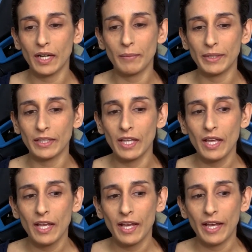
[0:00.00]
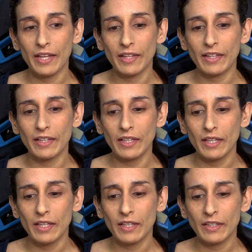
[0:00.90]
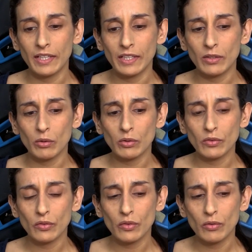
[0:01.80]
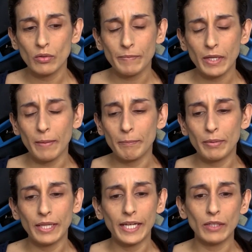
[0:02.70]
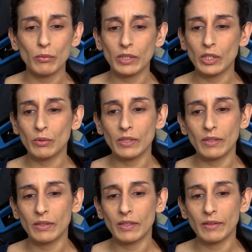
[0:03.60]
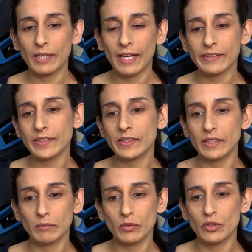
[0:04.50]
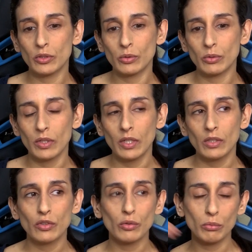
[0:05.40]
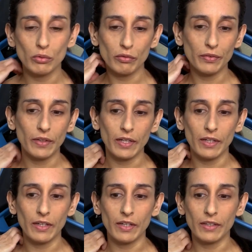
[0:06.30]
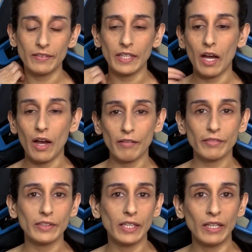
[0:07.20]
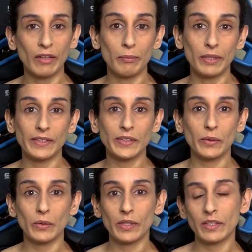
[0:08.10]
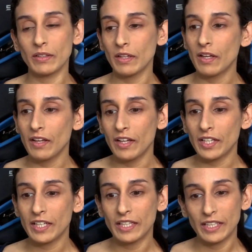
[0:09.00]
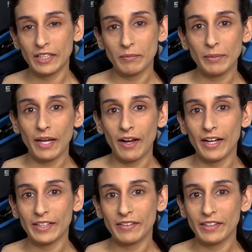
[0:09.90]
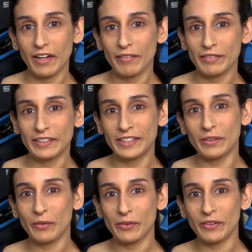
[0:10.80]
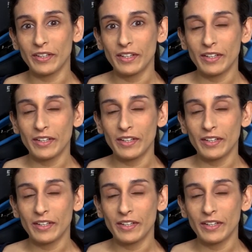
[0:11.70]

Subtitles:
coming and they don't complain when you ask them to move the oven a little bit so you can clean behind the oven, or